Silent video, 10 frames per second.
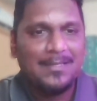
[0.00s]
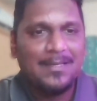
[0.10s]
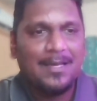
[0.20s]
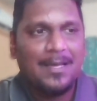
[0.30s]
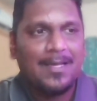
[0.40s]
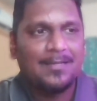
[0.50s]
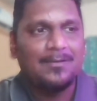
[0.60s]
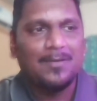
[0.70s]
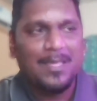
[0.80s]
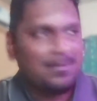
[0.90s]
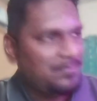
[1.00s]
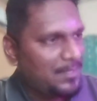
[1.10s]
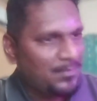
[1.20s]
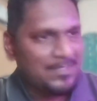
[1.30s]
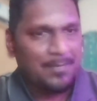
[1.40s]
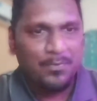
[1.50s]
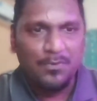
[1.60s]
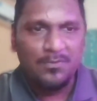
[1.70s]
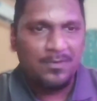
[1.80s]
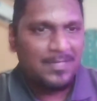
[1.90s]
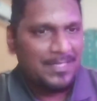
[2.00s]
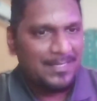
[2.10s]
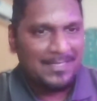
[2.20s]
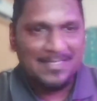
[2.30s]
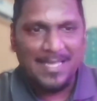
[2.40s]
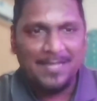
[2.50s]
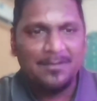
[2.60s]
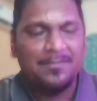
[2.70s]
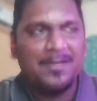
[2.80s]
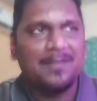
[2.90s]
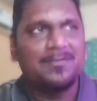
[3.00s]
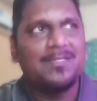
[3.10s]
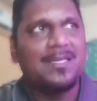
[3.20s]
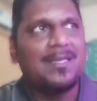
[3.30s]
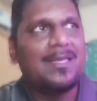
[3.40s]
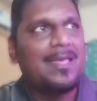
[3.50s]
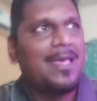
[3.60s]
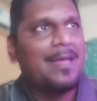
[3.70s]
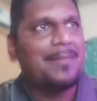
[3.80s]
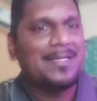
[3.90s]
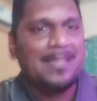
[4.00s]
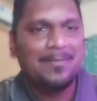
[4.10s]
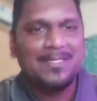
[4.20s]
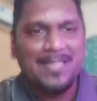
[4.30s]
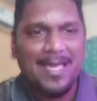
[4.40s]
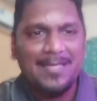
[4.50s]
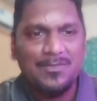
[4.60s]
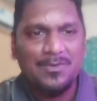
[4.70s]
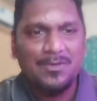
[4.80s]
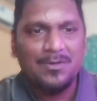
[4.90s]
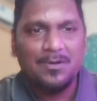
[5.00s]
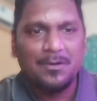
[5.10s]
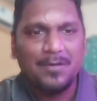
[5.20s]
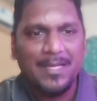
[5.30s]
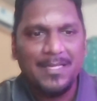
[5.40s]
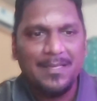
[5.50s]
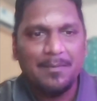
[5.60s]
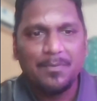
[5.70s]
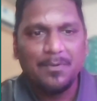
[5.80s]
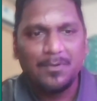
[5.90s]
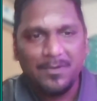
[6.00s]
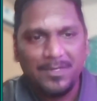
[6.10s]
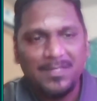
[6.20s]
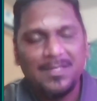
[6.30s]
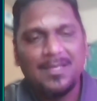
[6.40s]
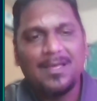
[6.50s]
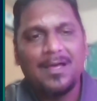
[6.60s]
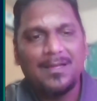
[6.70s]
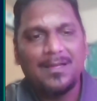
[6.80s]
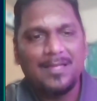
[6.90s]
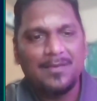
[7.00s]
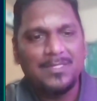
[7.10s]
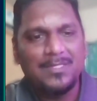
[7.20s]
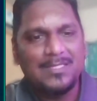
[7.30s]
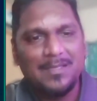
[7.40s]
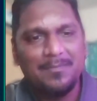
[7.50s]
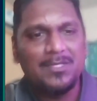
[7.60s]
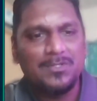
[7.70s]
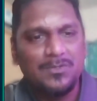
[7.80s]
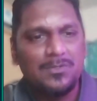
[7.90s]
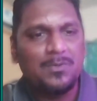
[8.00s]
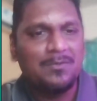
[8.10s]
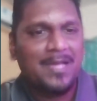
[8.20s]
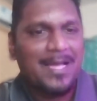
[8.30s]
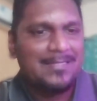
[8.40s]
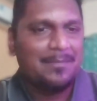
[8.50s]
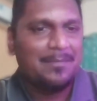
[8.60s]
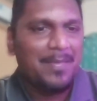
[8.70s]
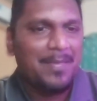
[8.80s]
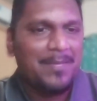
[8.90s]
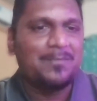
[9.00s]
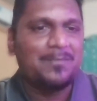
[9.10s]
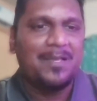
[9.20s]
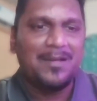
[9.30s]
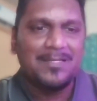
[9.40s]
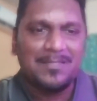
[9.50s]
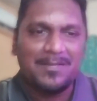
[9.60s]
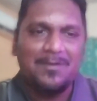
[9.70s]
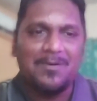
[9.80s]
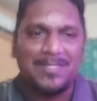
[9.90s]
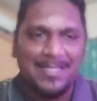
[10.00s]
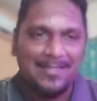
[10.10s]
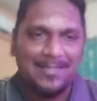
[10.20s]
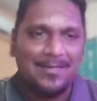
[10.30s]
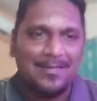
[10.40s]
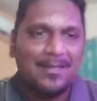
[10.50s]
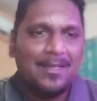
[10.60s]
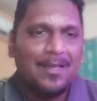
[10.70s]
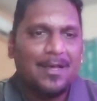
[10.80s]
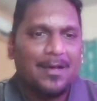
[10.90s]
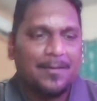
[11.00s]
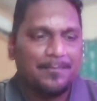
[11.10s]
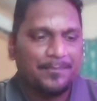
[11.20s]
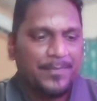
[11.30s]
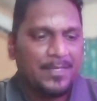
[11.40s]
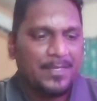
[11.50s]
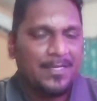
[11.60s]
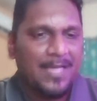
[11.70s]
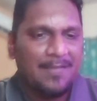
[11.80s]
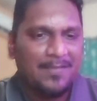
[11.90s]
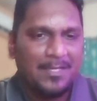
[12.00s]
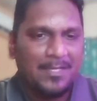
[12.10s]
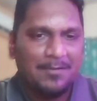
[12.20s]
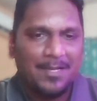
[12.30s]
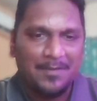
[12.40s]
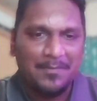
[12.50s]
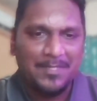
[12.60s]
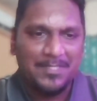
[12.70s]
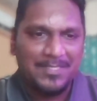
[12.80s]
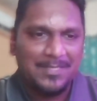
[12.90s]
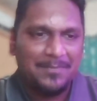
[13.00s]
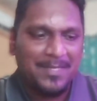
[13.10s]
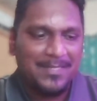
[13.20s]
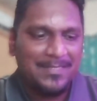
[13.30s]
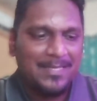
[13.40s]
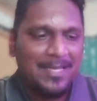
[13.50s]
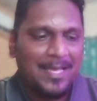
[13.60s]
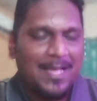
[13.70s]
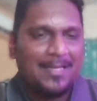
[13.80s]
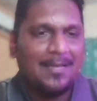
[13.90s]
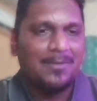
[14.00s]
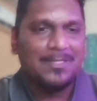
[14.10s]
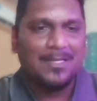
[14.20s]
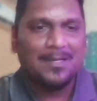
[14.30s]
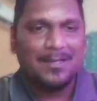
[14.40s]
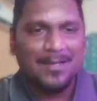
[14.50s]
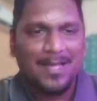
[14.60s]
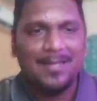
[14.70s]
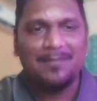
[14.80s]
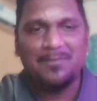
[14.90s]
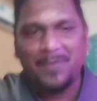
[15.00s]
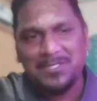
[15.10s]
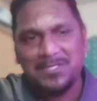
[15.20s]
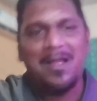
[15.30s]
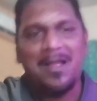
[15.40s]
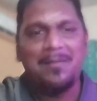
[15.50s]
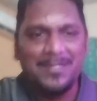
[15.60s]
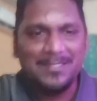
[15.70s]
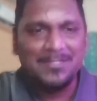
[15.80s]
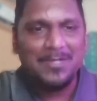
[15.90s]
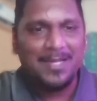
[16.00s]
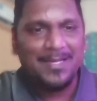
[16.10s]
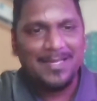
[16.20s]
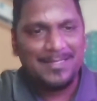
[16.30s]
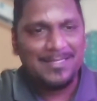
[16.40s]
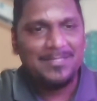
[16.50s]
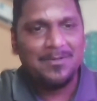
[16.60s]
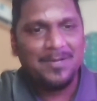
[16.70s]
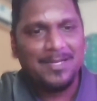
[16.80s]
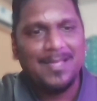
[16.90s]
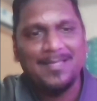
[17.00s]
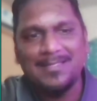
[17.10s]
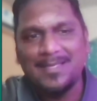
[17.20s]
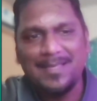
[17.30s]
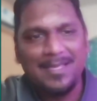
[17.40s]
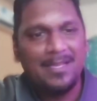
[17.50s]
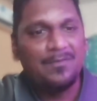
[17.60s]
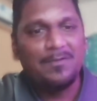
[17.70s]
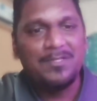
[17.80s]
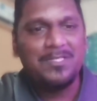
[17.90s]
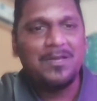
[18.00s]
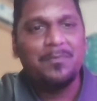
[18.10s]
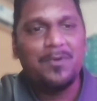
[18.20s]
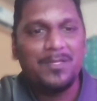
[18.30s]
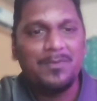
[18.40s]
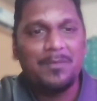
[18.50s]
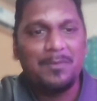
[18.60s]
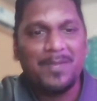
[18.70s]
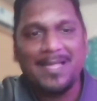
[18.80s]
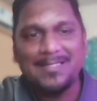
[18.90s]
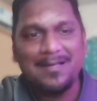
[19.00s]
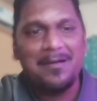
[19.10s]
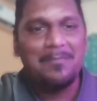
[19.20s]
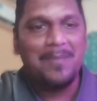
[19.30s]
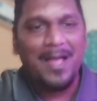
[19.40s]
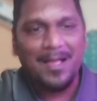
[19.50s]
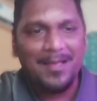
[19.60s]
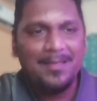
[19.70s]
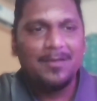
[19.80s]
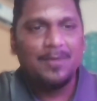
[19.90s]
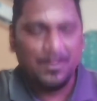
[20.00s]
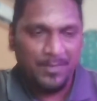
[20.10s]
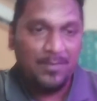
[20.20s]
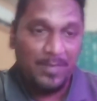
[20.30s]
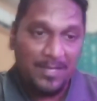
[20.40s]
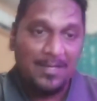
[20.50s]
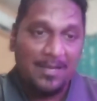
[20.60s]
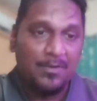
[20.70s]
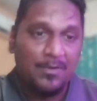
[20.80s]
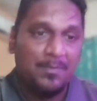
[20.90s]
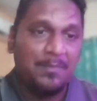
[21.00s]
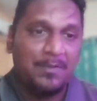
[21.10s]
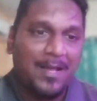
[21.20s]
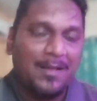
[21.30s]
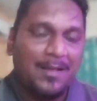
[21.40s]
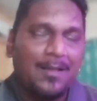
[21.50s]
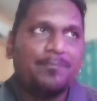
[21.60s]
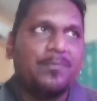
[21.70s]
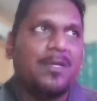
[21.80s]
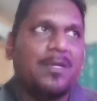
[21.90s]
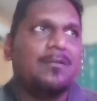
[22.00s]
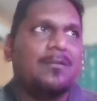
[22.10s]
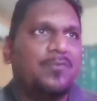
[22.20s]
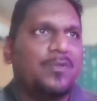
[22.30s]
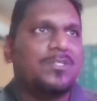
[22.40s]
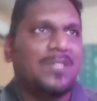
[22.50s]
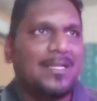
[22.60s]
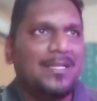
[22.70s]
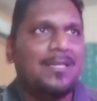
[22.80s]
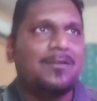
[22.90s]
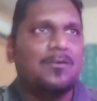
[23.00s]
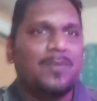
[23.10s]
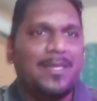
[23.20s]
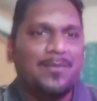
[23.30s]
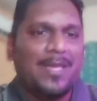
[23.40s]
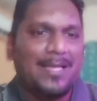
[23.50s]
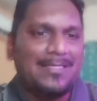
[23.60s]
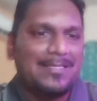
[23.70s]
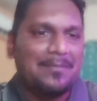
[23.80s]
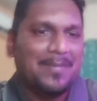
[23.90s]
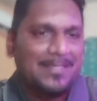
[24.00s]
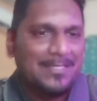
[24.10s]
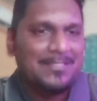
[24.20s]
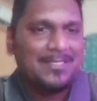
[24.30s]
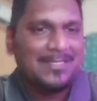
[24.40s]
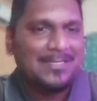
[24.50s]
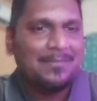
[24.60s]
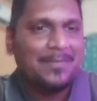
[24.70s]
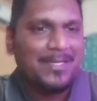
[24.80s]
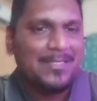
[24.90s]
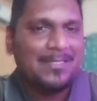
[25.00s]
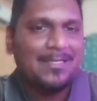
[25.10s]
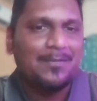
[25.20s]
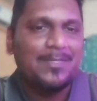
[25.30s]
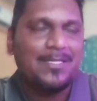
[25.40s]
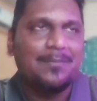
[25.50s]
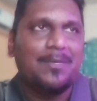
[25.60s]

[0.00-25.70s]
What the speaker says: And okay, it was approved, all they signed off and everything. And by the time these guys were already abroad, there was some issues with regard to payments because of the cost center not having the relevant budgets in place. And there was a kind of quick scramble to try to get things organized. It even reached a point where people had to come back. Well, we could have brought people back, but fortunately, we had some contingencies in place to deal with it.